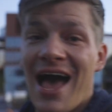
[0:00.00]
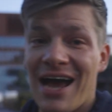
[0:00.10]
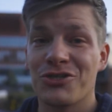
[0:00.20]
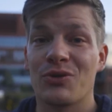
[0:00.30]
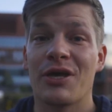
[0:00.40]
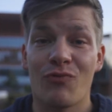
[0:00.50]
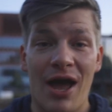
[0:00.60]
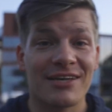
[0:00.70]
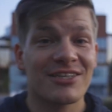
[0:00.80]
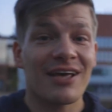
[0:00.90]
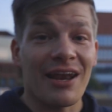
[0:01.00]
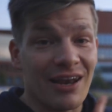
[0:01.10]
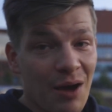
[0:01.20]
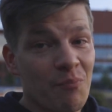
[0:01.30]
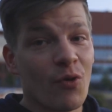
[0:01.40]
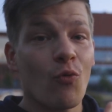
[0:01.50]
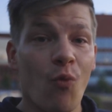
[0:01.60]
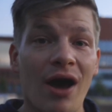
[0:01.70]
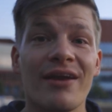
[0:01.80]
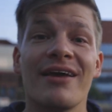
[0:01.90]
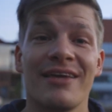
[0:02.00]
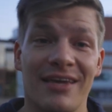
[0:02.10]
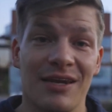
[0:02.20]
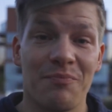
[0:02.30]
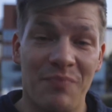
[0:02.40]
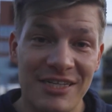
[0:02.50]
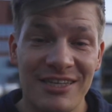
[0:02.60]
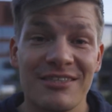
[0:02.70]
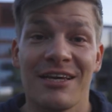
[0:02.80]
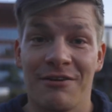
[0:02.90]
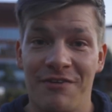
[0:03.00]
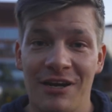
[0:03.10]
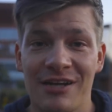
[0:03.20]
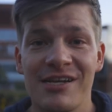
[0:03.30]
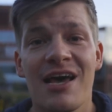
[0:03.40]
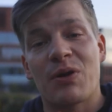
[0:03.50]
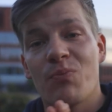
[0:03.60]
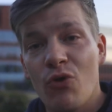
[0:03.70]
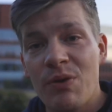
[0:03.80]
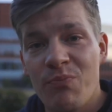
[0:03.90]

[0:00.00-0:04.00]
actually ranks number one in business in Finland, but more